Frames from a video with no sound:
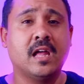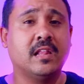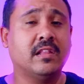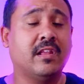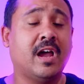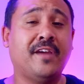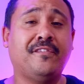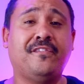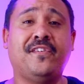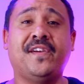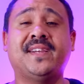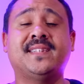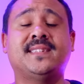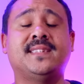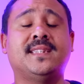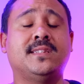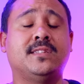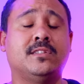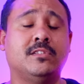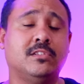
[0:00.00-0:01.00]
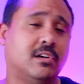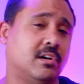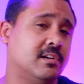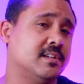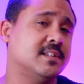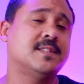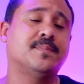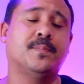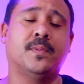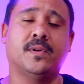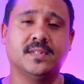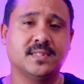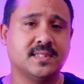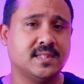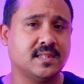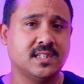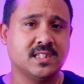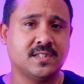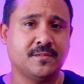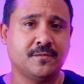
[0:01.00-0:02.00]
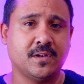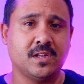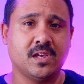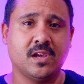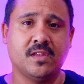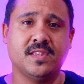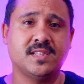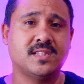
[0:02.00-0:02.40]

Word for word: LIFX did not sponsor this video.